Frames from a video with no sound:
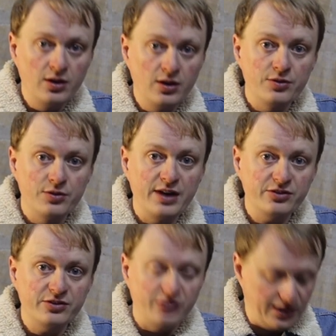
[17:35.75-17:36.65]
The
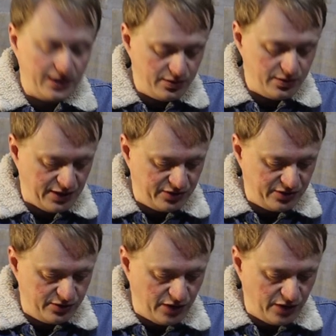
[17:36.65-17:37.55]
next day, that
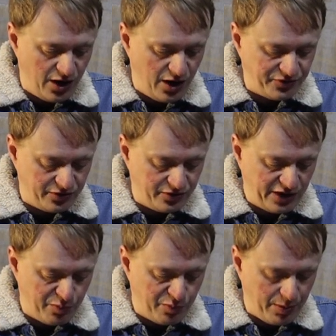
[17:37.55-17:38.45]
is, after the day
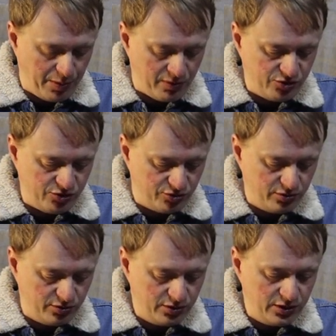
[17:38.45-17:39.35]
of preparation,
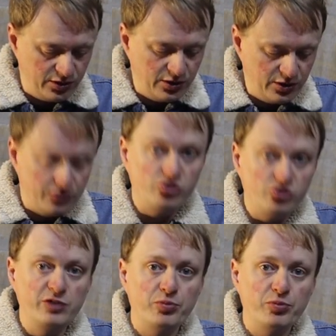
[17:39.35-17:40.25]
the
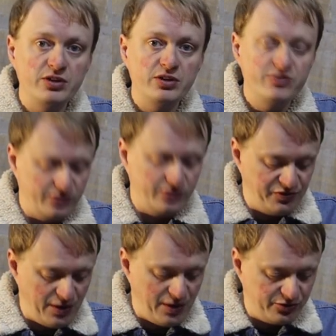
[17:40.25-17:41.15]
chief priests and the
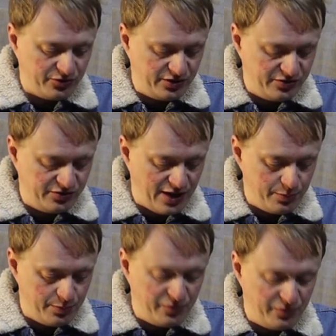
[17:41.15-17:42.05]
Pharisees
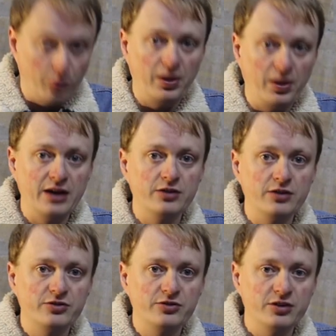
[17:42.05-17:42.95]
gathered before
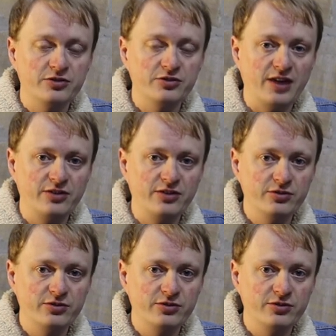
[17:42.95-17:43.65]
Pilate and said,